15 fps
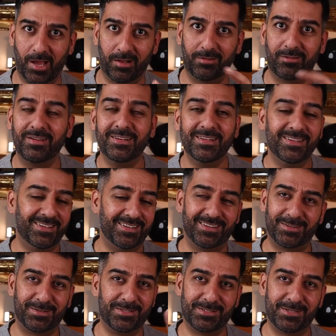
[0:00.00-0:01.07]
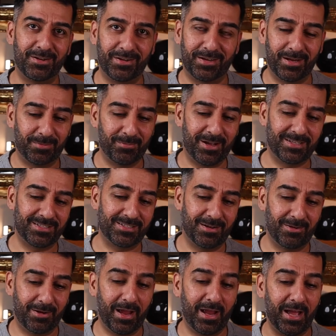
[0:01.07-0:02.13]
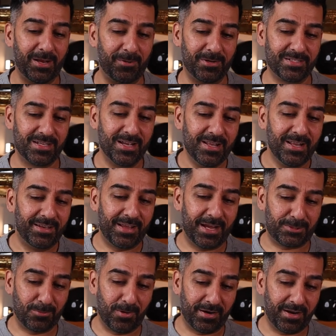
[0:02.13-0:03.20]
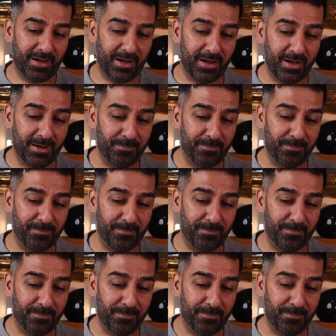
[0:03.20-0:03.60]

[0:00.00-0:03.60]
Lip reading: Cal, he's gonna kick my ass. Okay, anyways, next one